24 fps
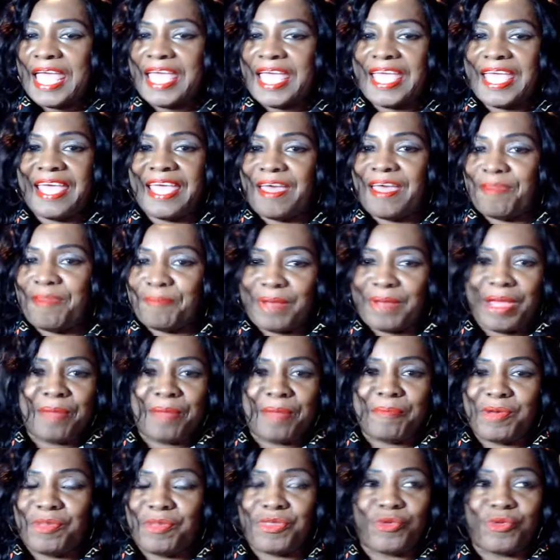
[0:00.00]
And my
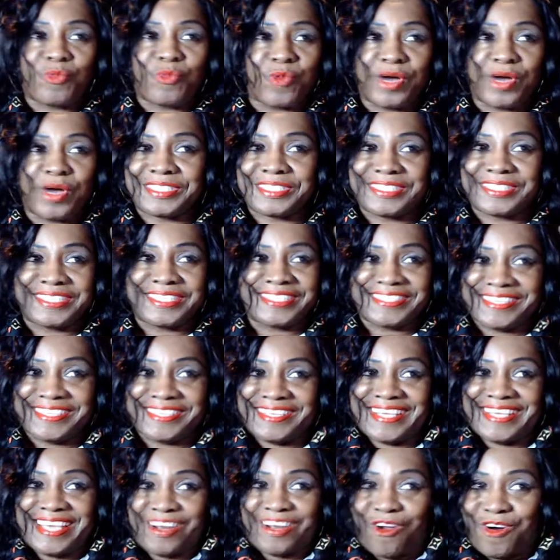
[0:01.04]
mother watched us
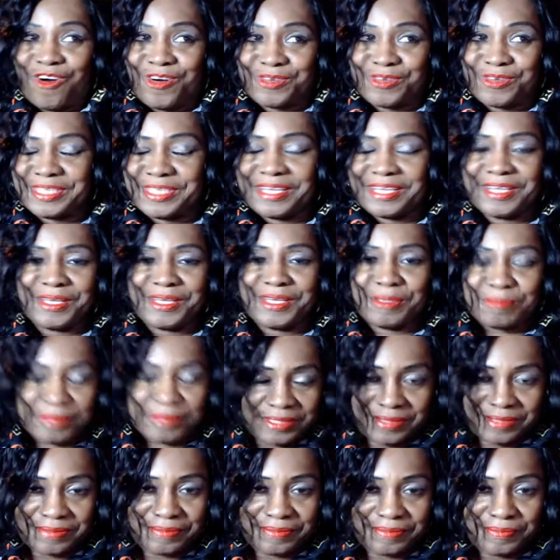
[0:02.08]
at all times.